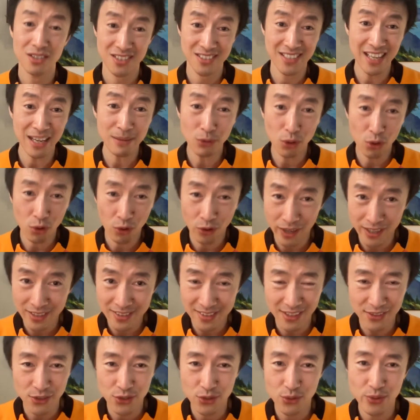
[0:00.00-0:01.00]
stable
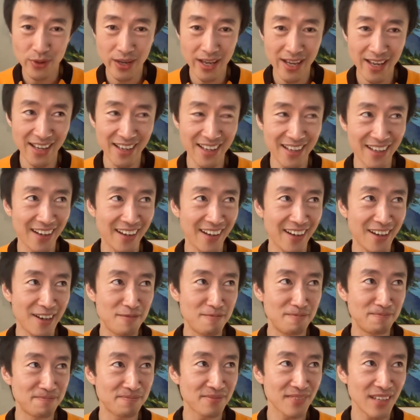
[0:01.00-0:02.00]
coins into a
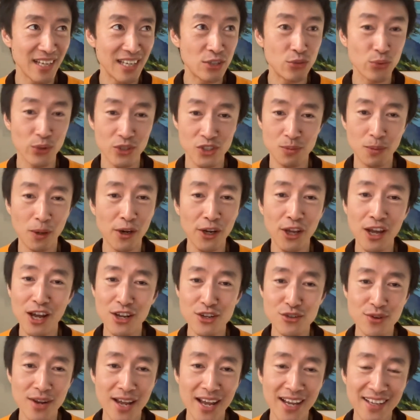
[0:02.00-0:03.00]
um, into a smart
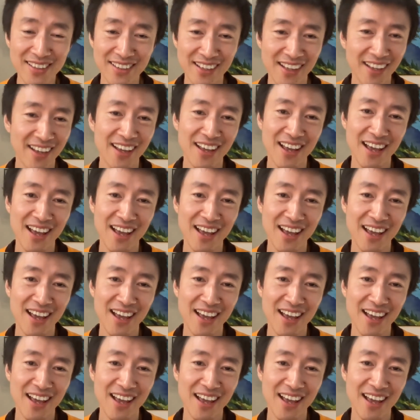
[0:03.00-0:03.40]
contract,